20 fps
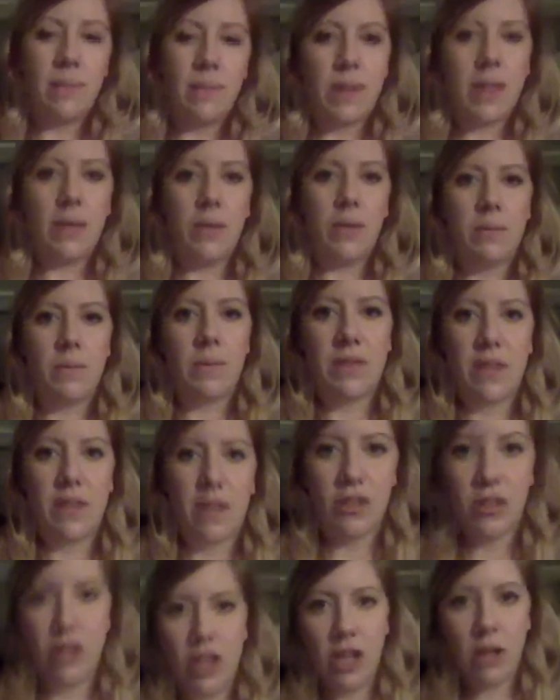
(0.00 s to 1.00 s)
thing with
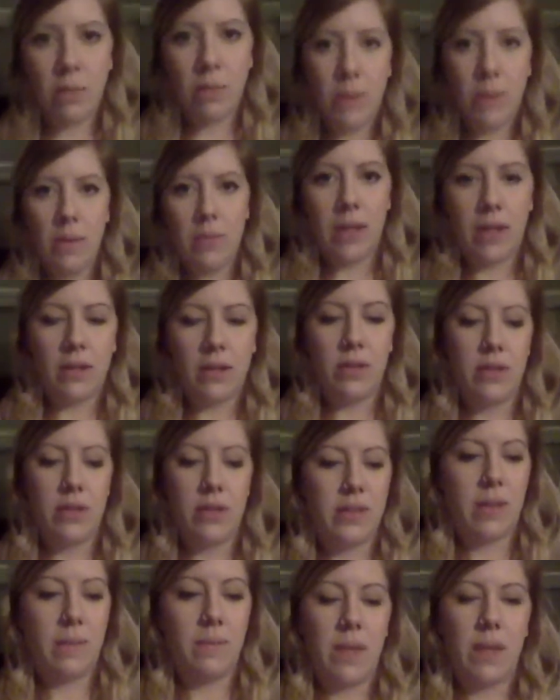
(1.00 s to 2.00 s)
massage therapy. We can do the
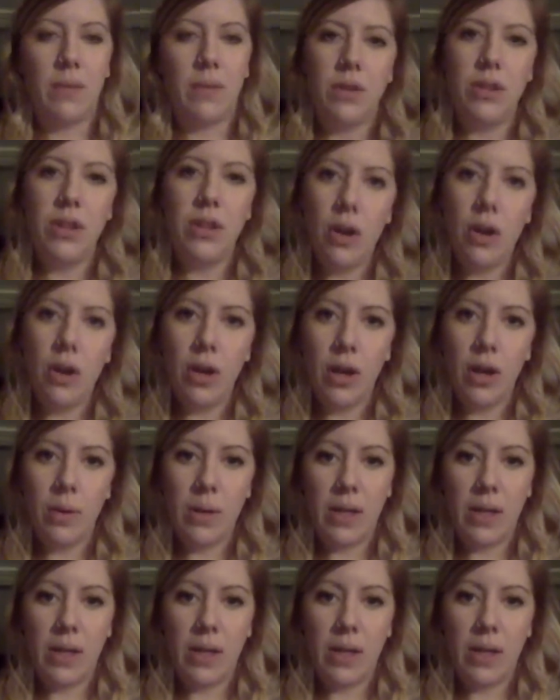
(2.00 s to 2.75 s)
same thing with yoga.